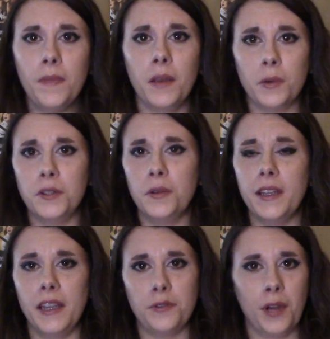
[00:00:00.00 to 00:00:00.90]
We're
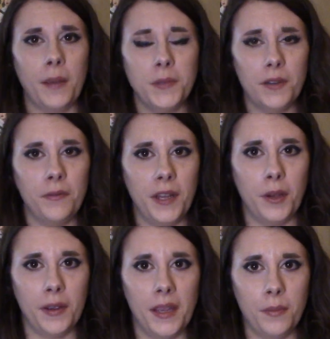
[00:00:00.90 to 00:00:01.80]
doing a trapped in a
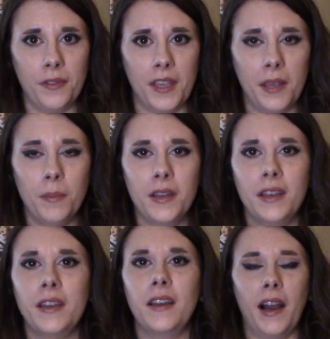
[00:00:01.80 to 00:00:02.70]
video game theme.
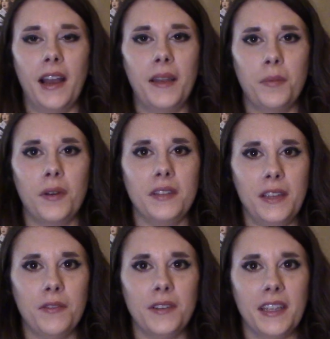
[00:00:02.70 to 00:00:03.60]
I will
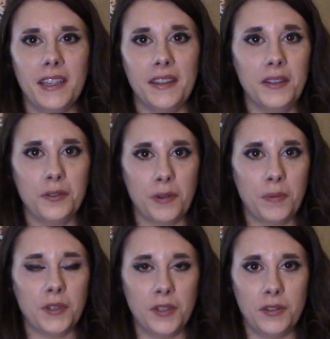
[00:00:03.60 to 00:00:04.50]
leave a link in the
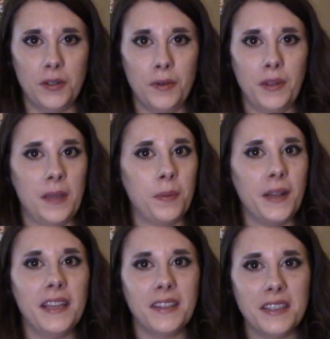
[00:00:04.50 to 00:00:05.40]
description to the
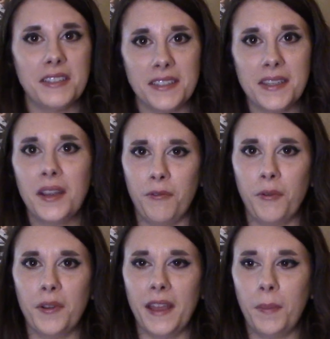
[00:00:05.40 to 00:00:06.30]
playlist
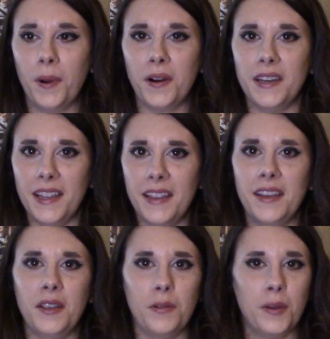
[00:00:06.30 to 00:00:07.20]
for that
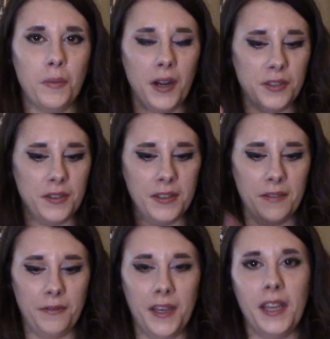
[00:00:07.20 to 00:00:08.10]
party. You can watch
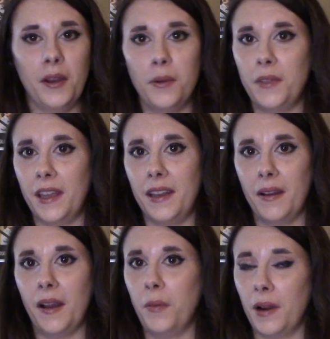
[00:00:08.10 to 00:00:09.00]
the video
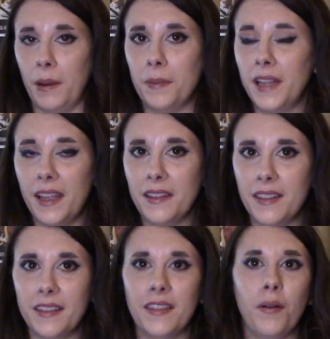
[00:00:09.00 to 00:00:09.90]
that where I
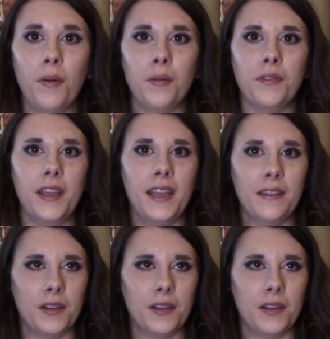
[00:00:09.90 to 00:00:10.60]
planned the whole thing.